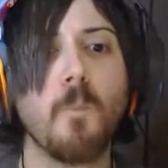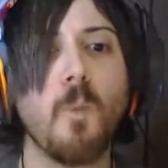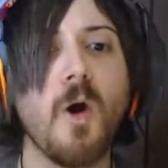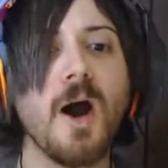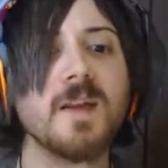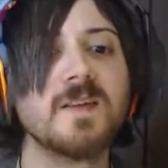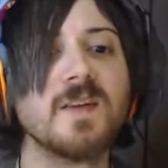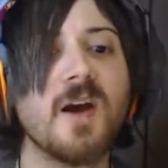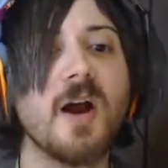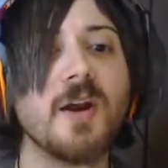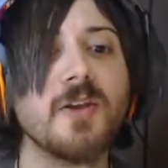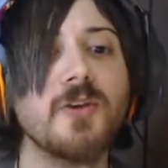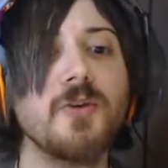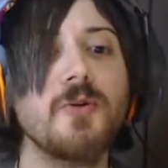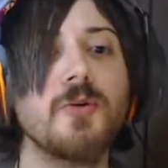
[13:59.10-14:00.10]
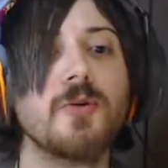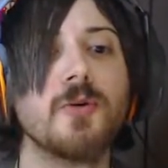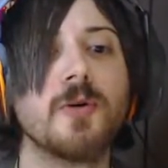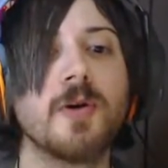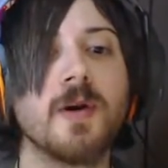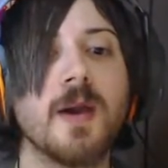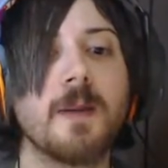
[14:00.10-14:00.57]
What are
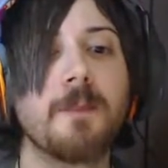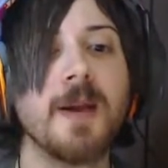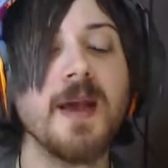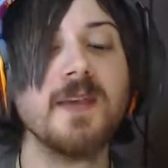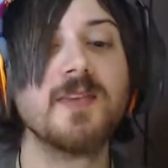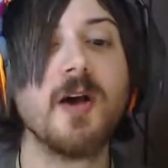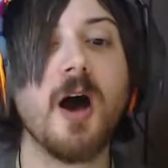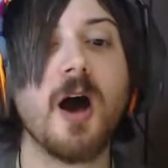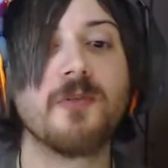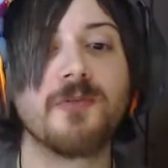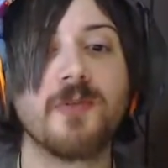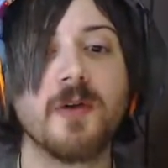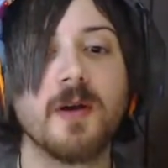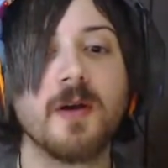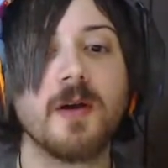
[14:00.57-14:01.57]
you? Piss off!